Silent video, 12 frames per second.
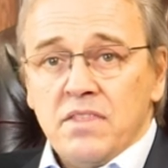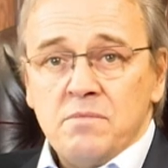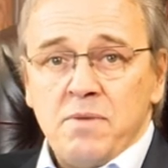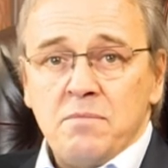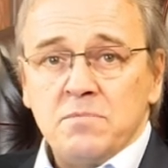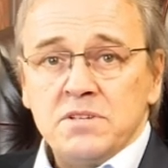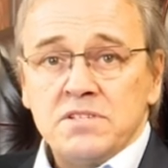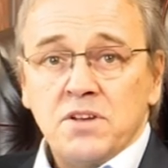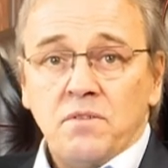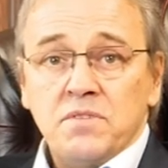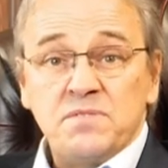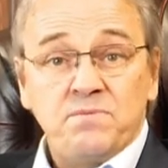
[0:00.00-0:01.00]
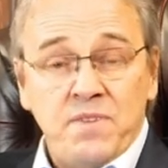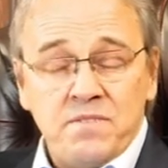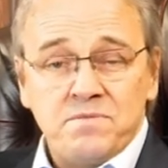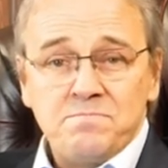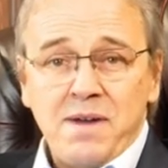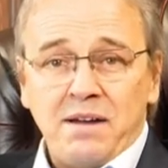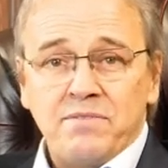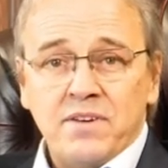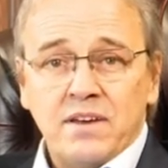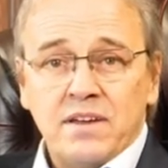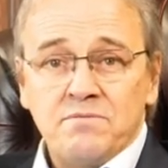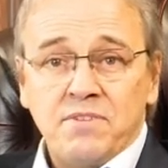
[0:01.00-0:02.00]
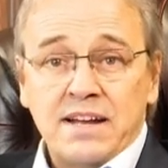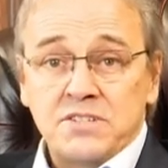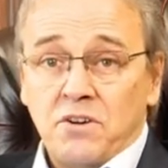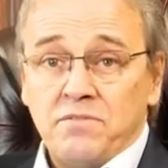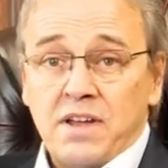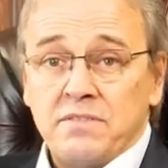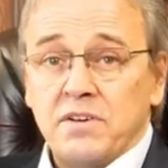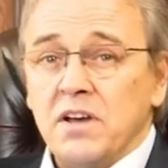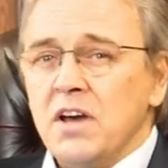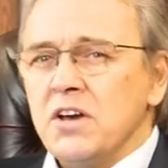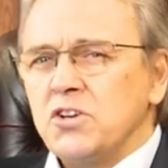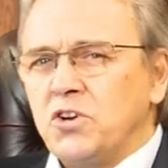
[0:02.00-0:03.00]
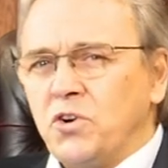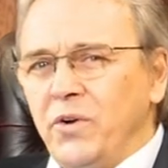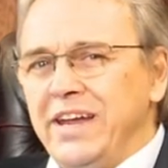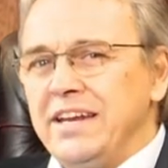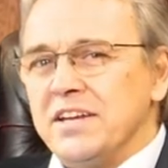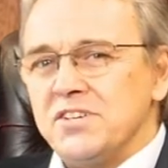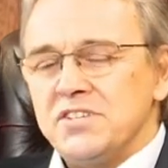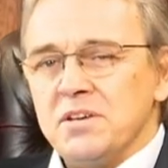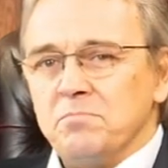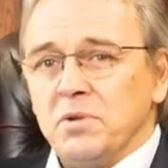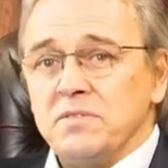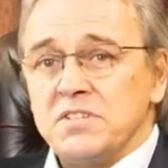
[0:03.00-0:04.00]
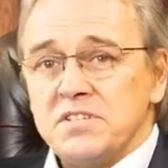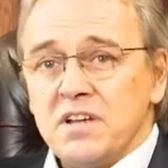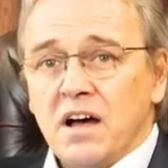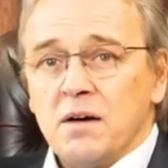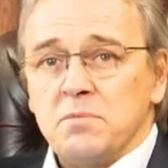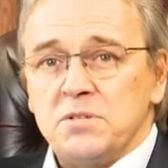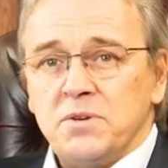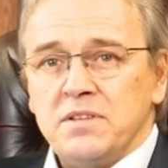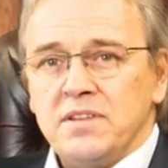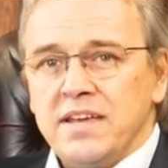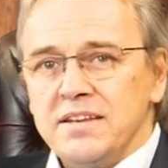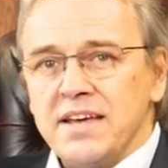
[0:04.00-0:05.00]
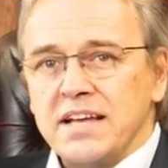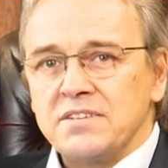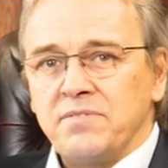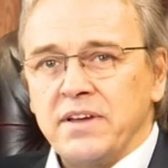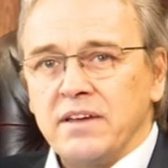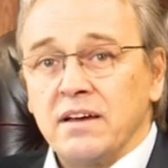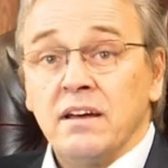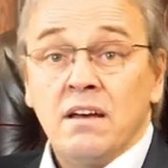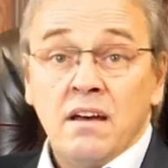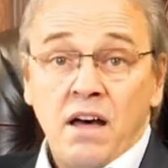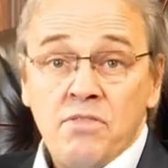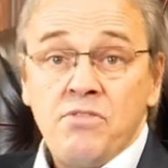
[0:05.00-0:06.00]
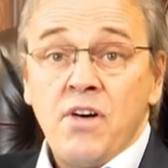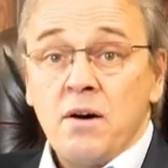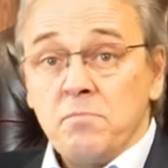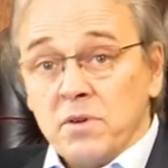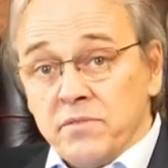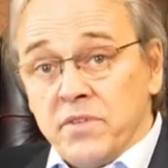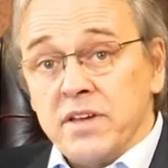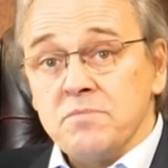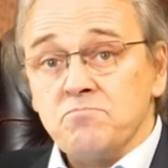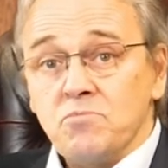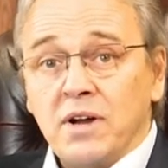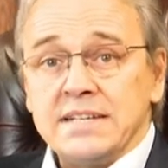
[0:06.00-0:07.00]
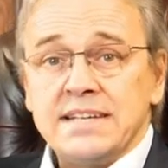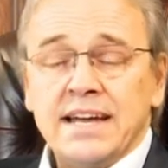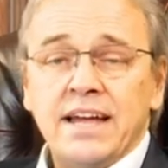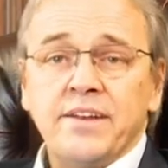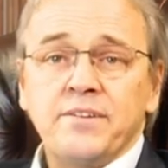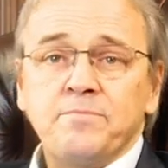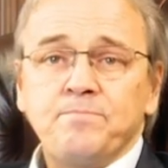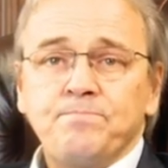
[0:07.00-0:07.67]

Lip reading: The members of this Fifth Mafia, in fact, often have a greenish symbol of a star between the index finger and thumb of the right hand.